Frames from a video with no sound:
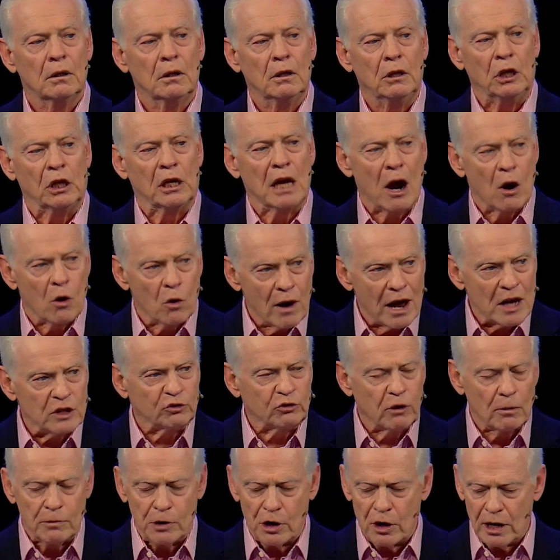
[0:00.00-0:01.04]
You got rest
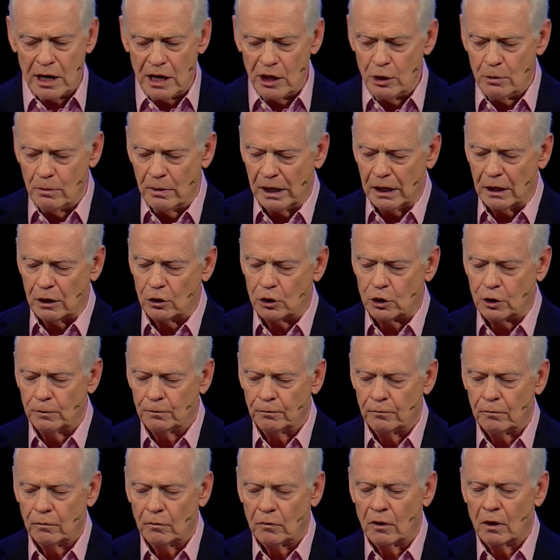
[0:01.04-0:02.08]
from your enemies.
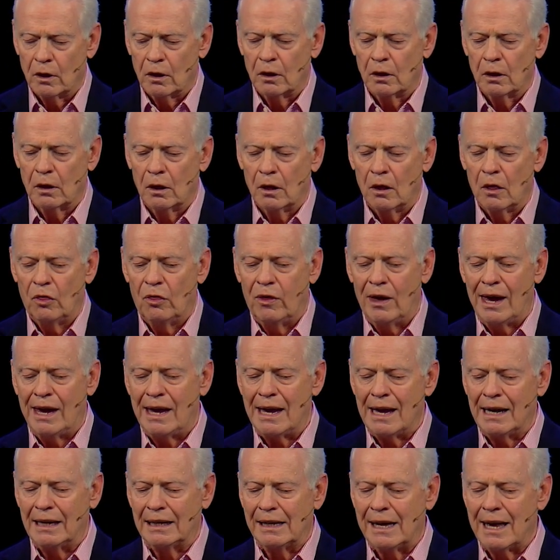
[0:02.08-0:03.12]
They
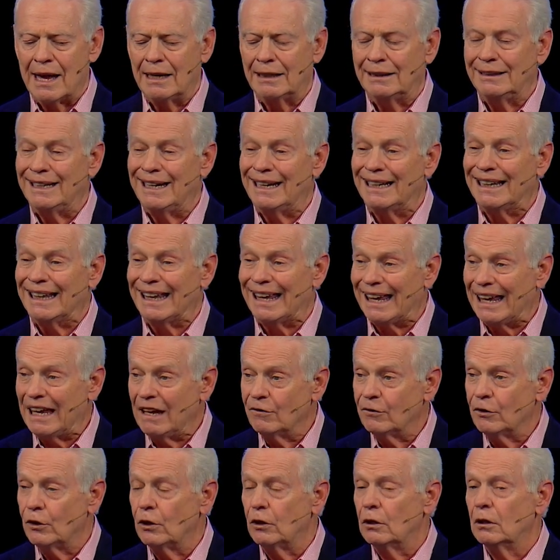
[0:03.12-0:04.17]
again did
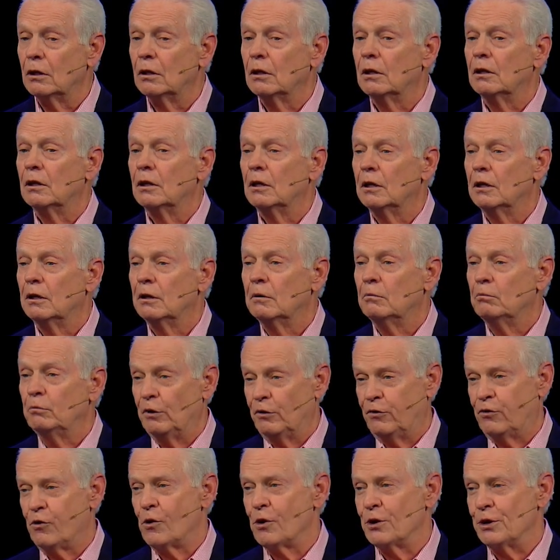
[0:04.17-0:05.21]
evil
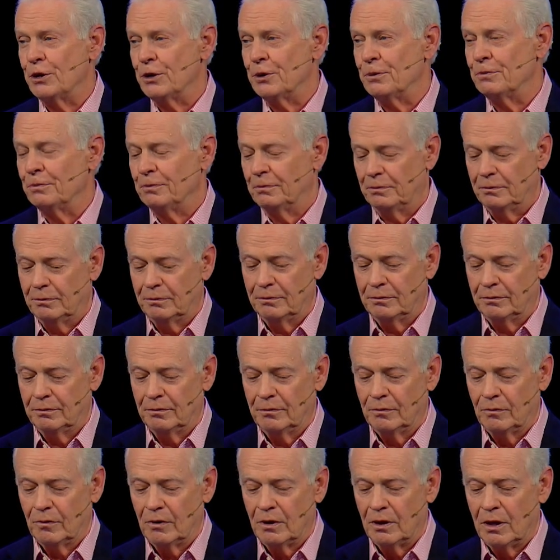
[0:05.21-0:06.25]
before you.
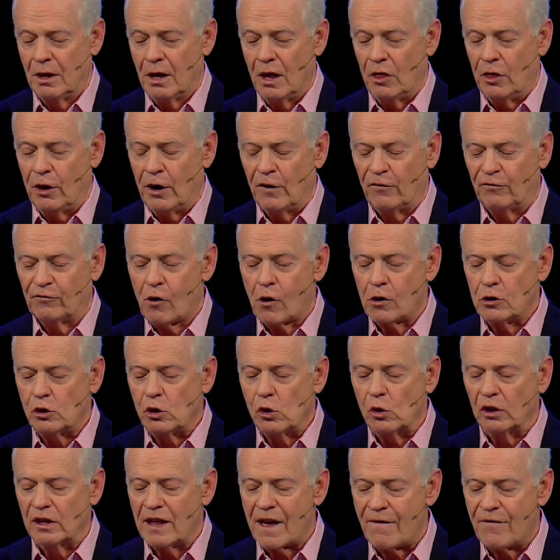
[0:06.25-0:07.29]
Therefore
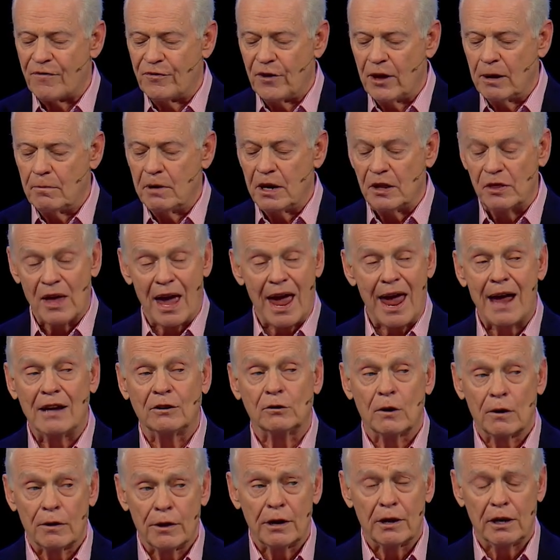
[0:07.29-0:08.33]
you left them in the hand
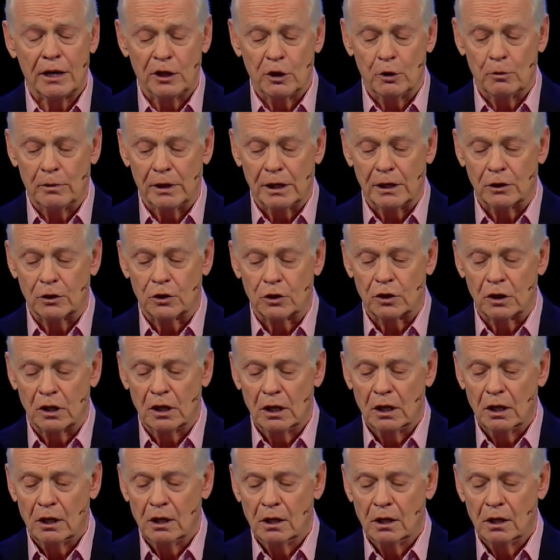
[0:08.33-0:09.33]
of their enemies,